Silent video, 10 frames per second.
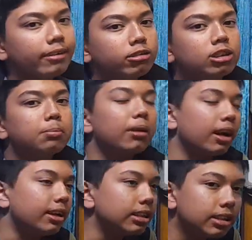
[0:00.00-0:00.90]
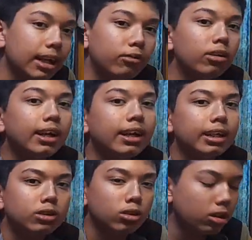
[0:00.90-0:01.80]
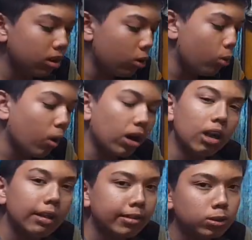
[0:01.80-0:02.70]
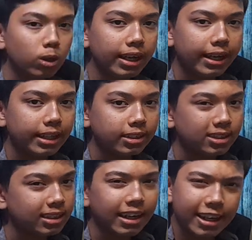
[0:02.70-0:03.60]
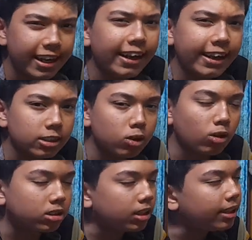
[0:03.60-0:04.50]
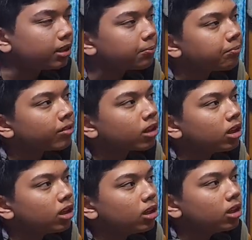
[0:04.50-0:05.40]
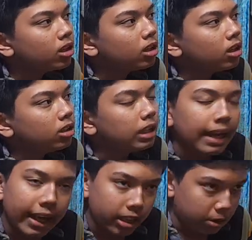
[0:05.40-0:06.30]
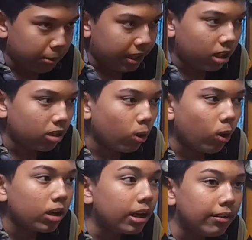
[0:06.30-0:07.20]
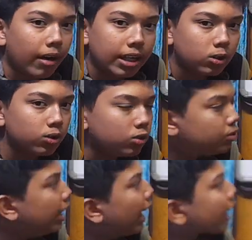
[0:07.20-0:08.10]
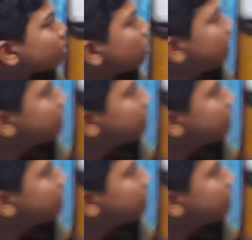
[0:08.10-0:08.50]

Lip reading: in which the plant is, that will decrease. So the water levels will decrease. That indicates loss, right? The next method or a device which we actually